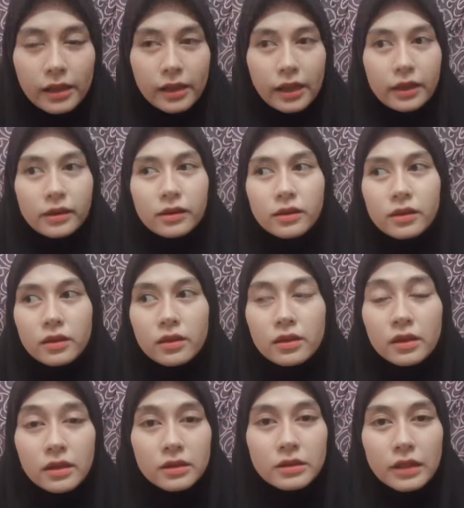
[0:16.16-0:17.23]
and the
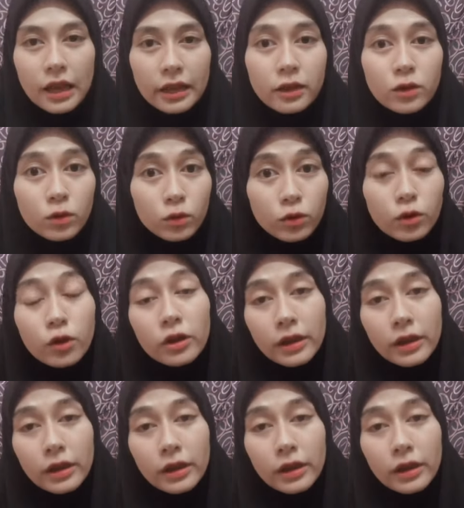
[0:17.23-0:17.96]
things I do not